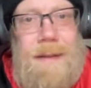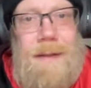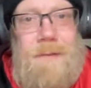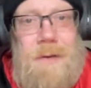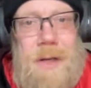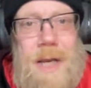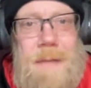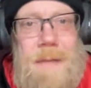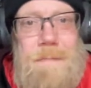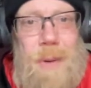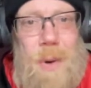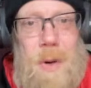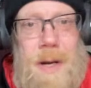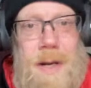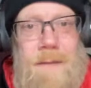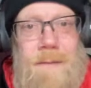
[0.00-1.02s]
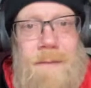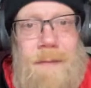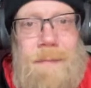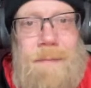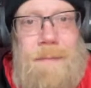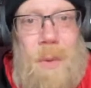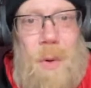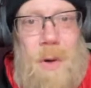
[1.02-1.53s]
if you're getting bored
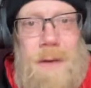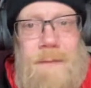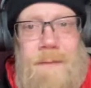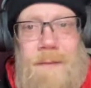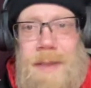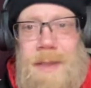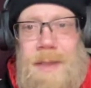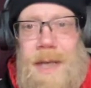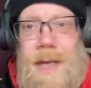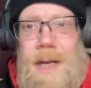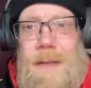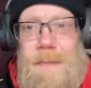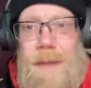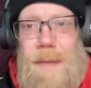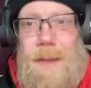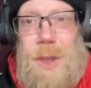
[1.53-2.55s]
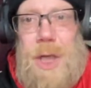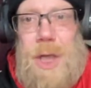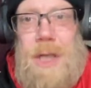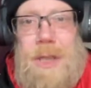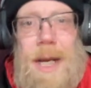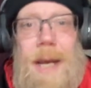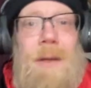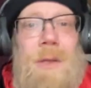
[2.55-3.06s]
of investigating, maybe
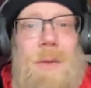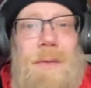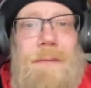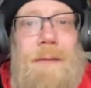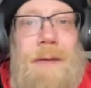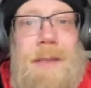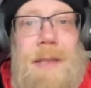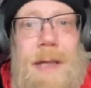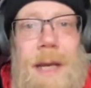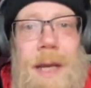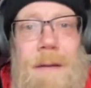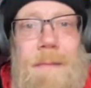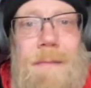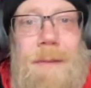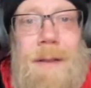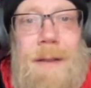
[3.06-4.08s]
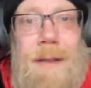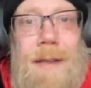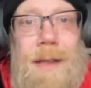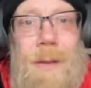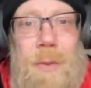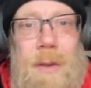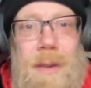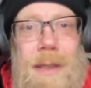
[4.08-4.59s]
change how you investigate.
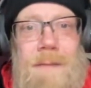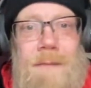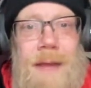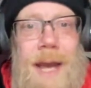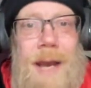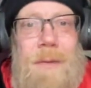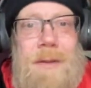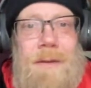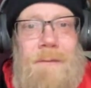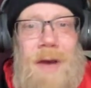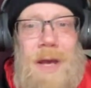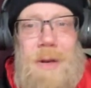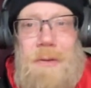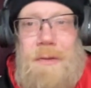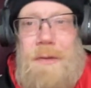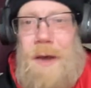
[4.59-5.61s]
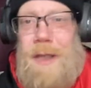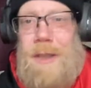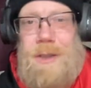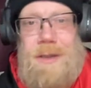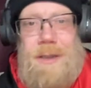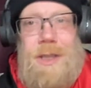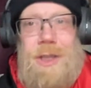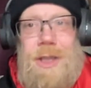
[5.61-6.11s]
And we'll leave that with the final thought,
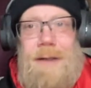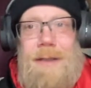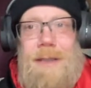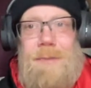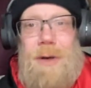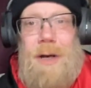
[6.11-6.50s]
just like Jerry